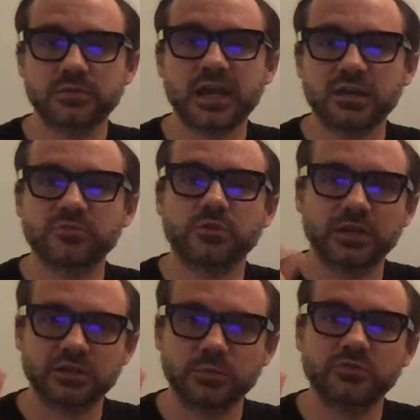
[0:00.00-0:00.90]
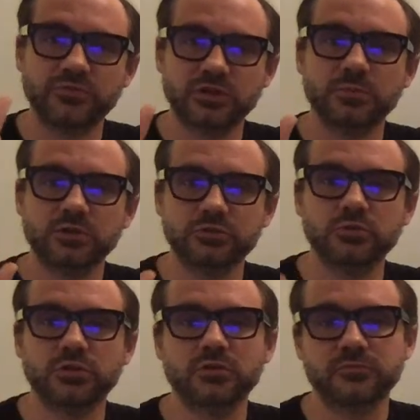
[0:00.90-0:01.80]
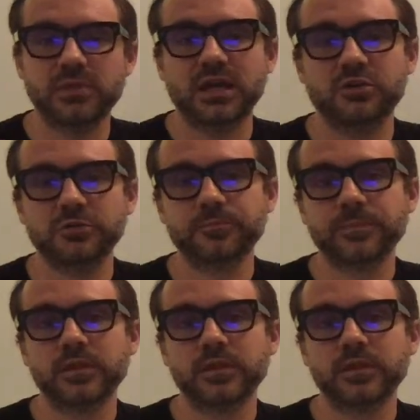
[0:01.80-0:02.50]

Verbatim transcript: Atoms are like the most fundamental unit of matter.